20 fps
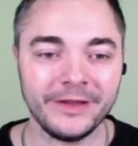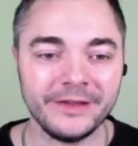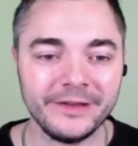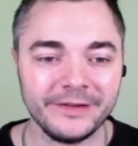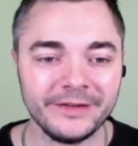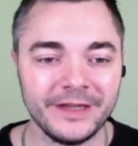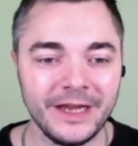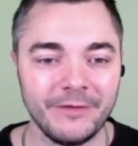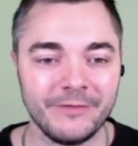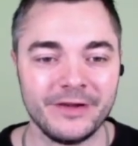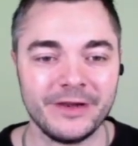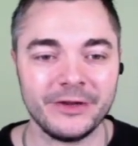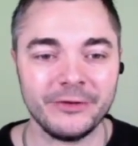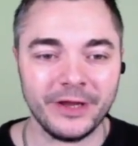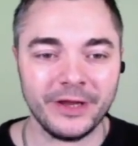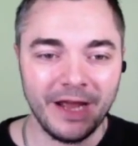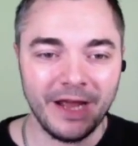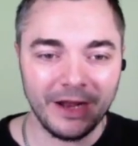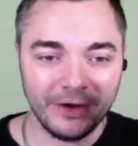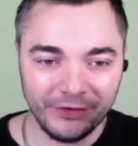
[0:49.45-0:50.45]
In this level, you
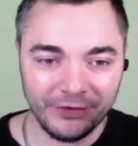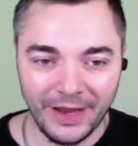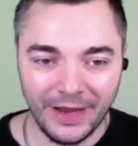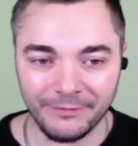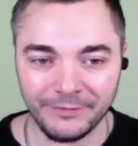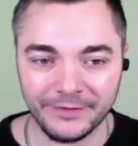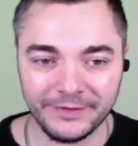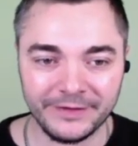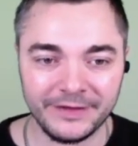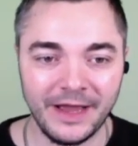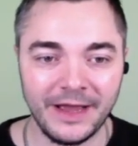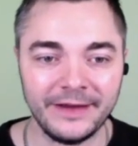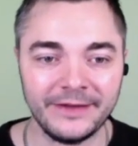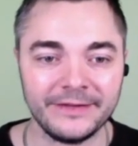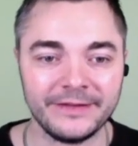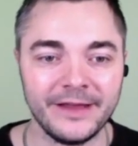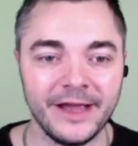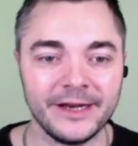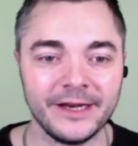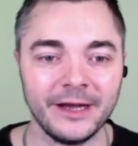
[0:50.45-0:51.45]
can actually have this
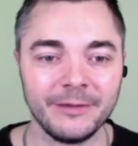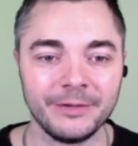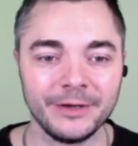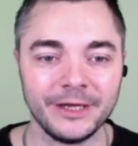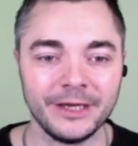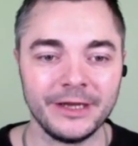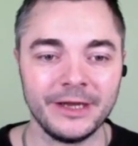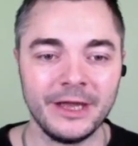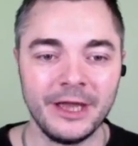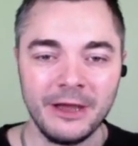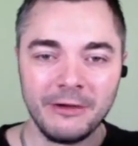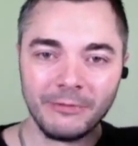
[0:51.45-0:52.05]
nice lineup here